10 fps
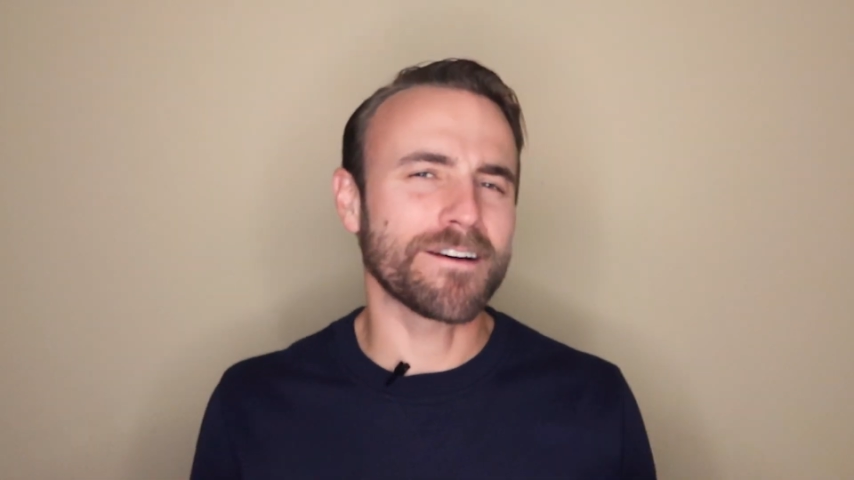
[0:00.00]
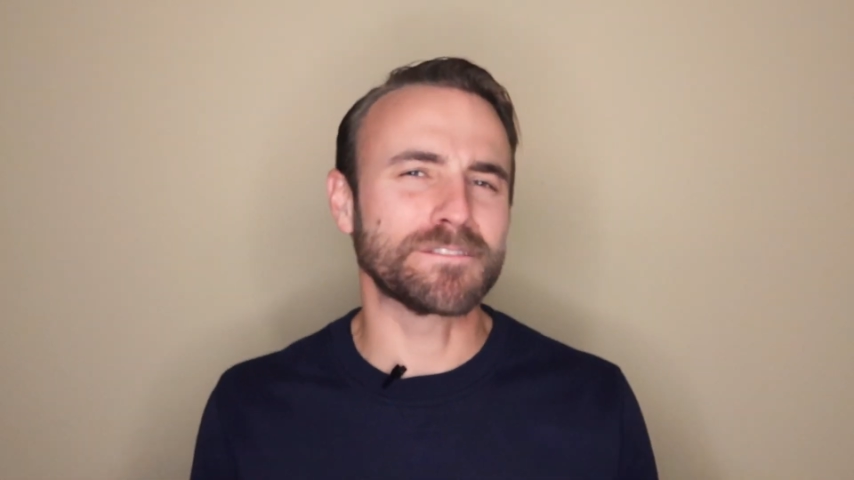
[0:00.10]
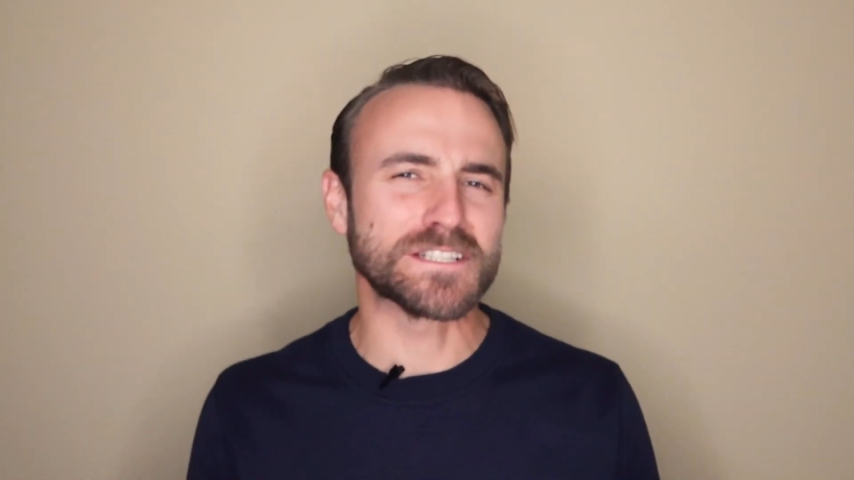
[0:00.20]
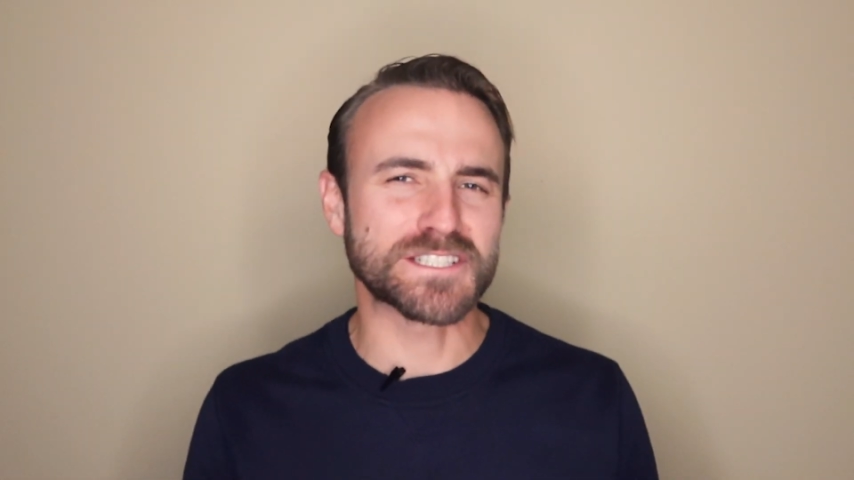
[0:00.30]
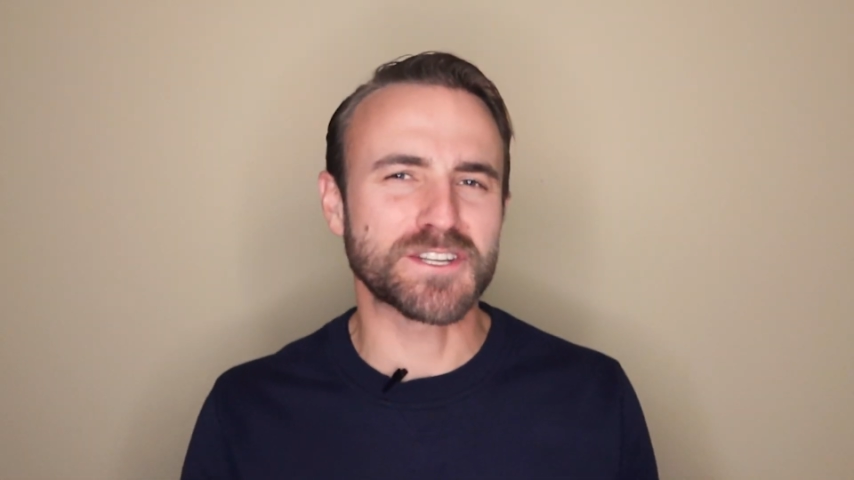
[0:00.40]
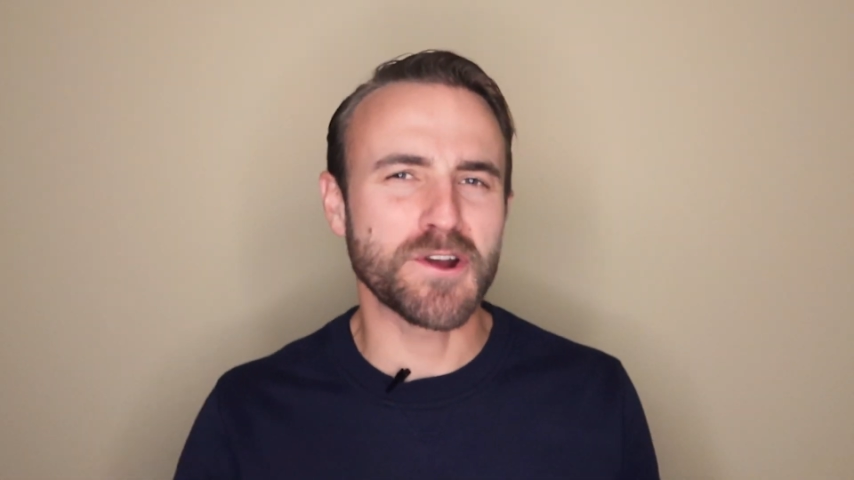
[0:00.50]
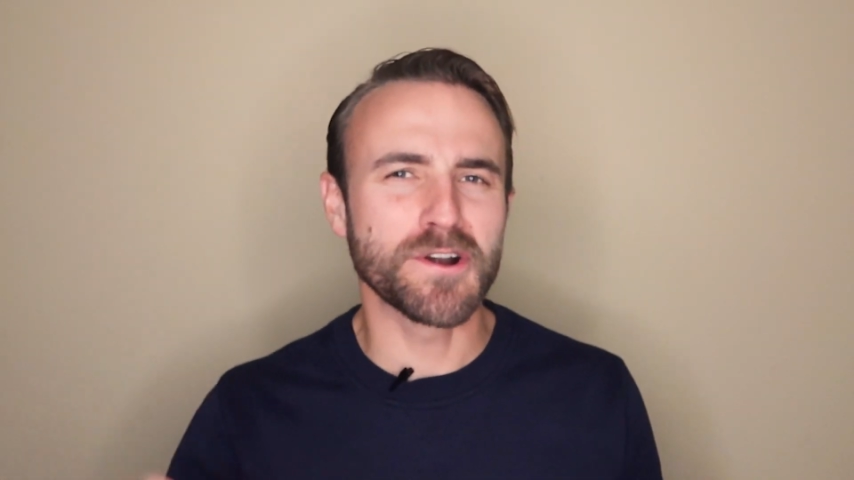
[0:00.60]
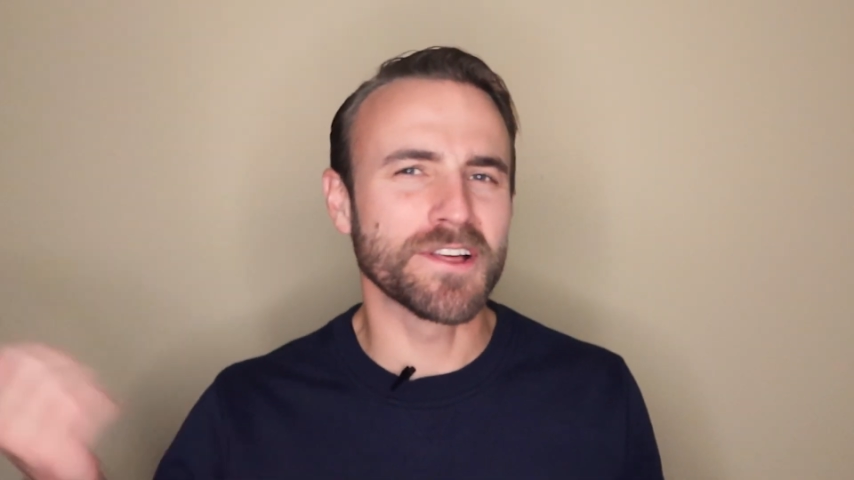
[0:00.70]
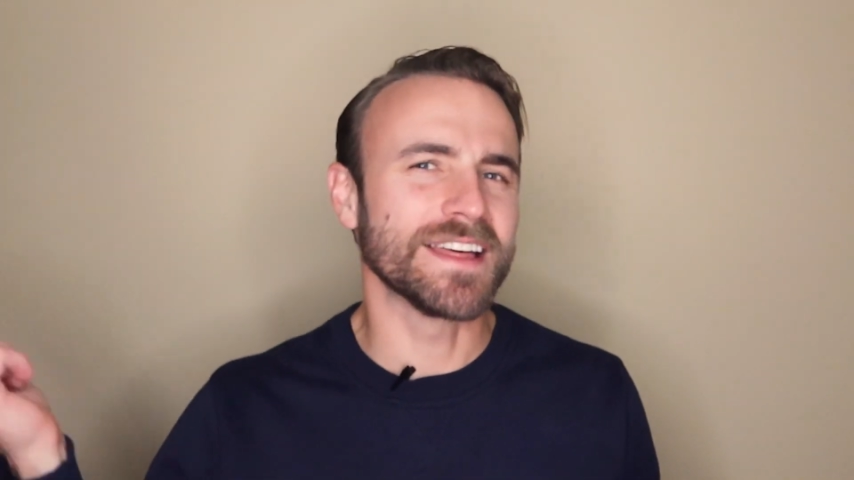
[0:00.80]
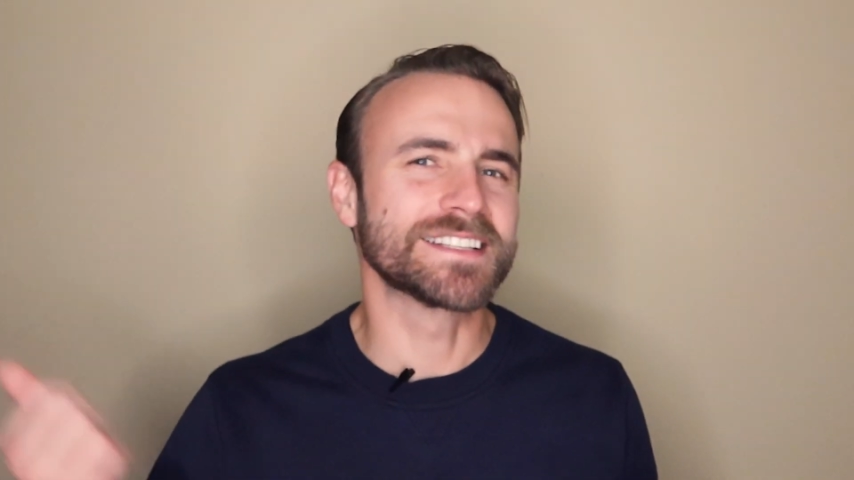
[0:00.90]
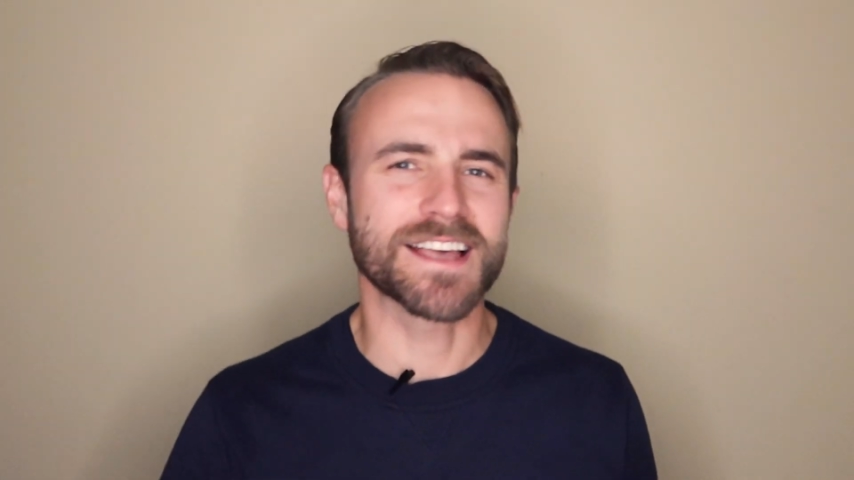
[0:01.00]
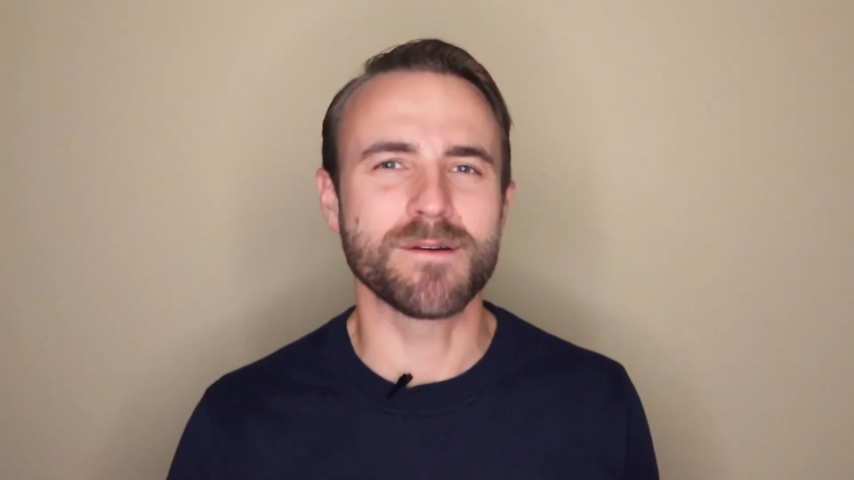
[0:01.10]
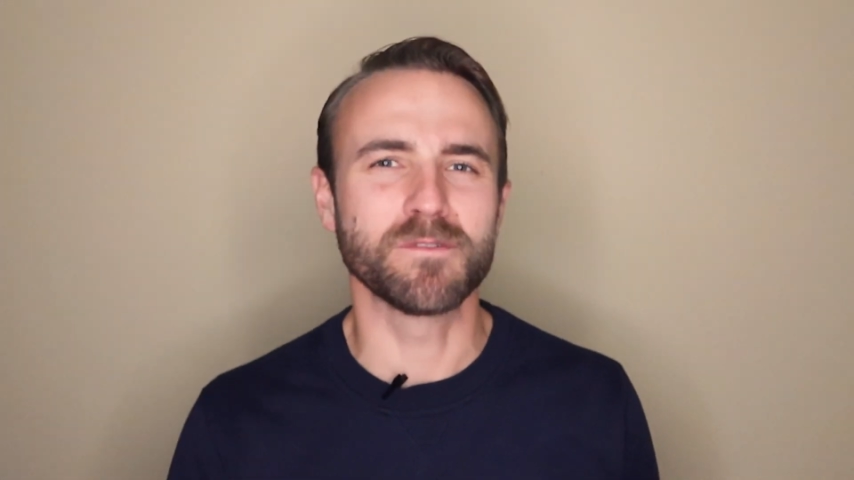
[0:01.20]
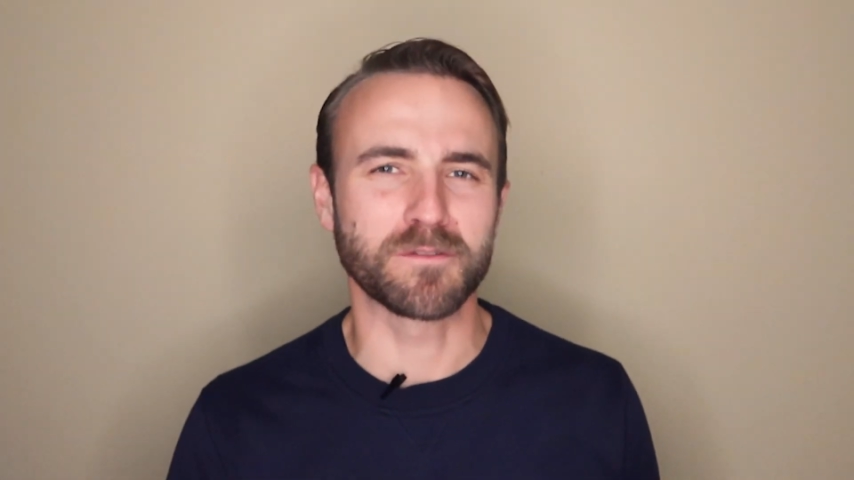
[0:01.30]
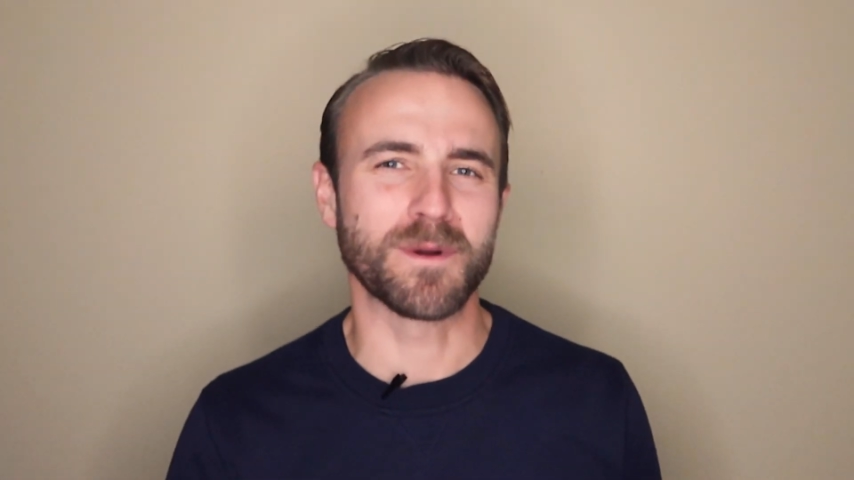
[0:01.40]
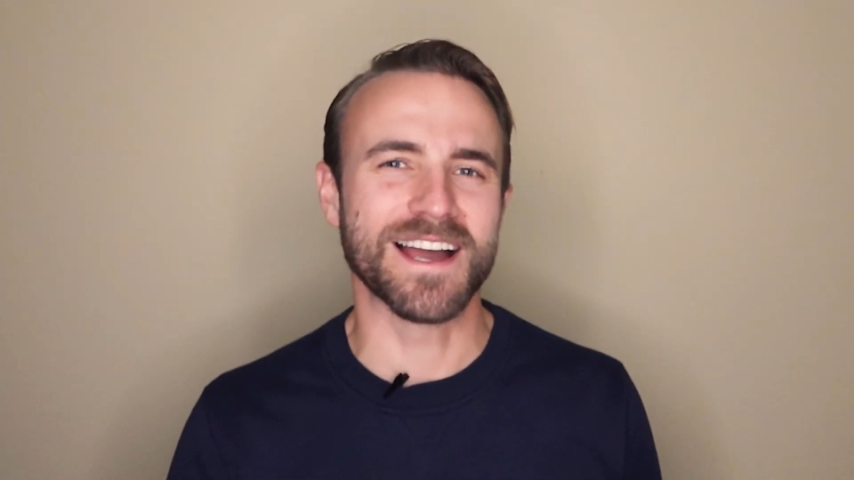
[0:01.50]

off a schooner that's coming from